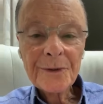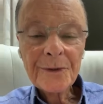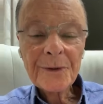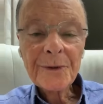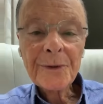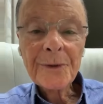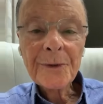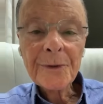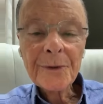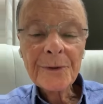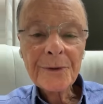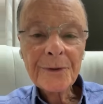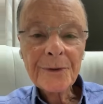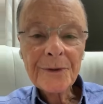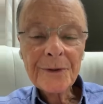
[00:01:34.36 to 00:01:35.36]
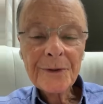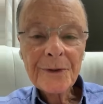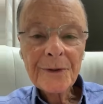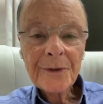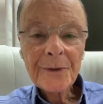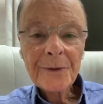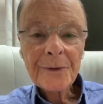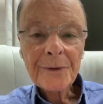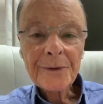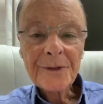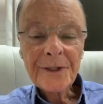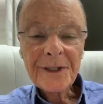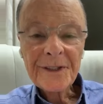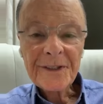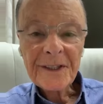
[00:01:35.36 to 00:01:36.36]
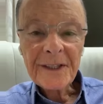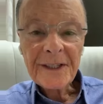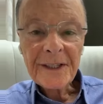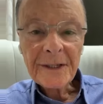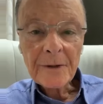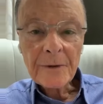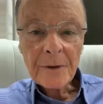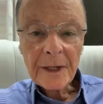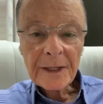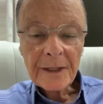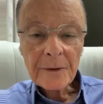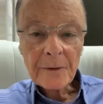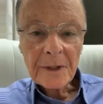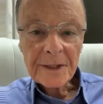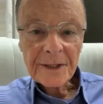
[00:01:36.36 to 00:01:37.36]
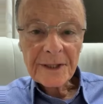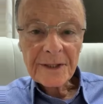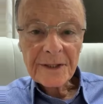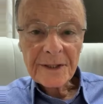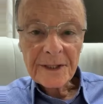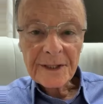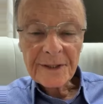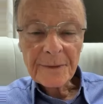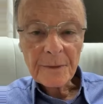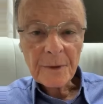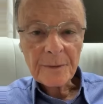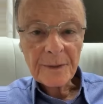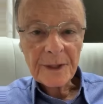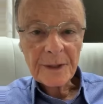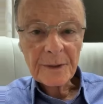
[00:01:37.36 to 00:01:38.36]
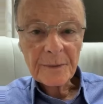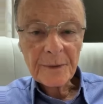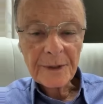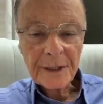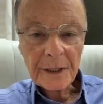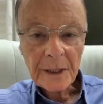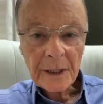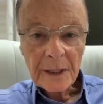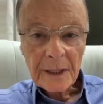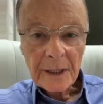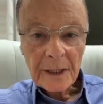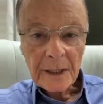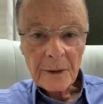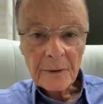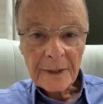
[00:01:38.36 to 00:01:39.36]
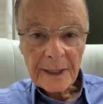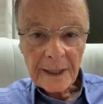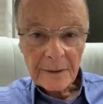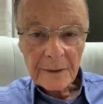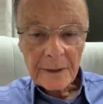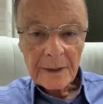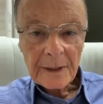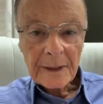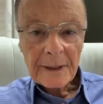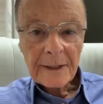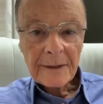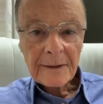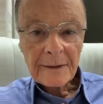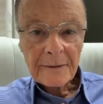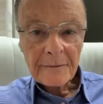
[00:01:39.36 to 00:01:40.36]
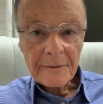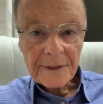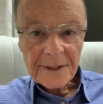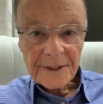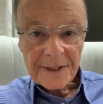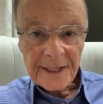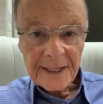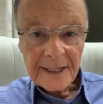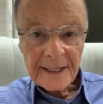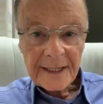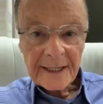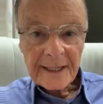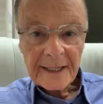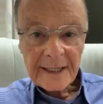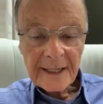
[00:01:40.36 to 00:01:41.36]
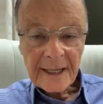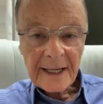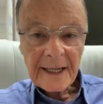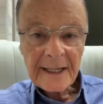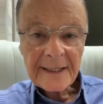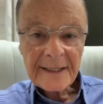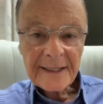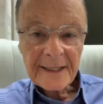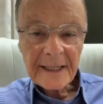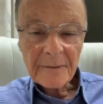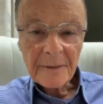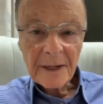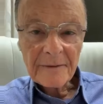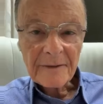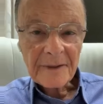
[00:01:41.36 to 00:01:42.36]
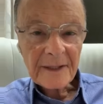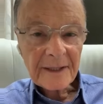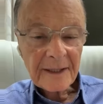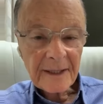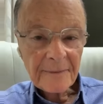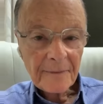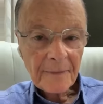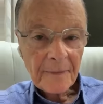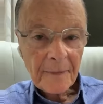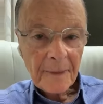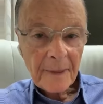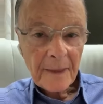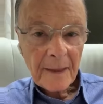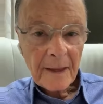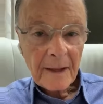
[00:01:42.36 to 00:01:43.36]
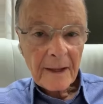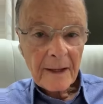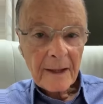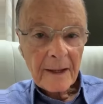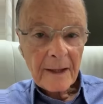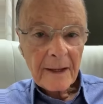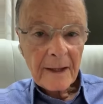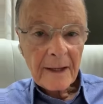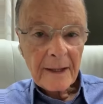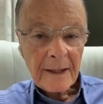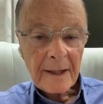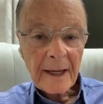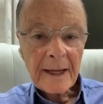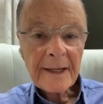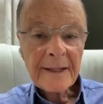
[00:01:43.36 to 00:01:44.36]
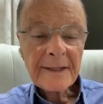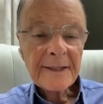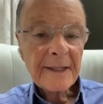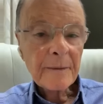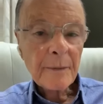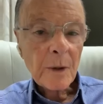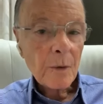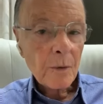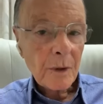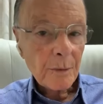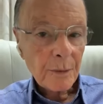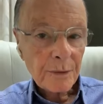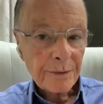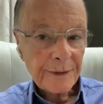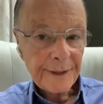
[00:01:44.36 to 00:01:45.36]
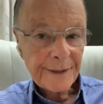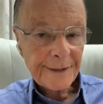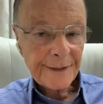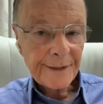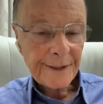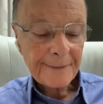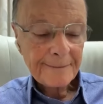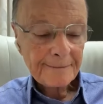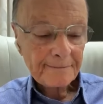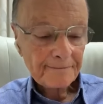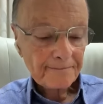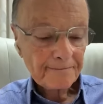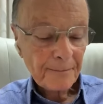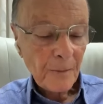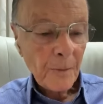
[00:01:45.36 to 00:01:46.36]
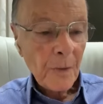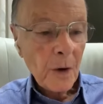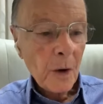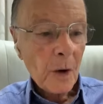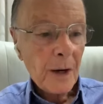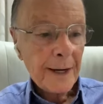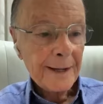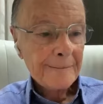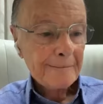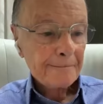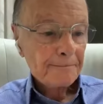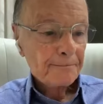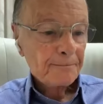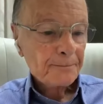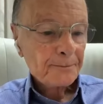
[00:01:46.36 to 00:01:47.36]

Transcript: all of you, all those who are connected here with me right now, because I want you to receive life and receive it to the full. See,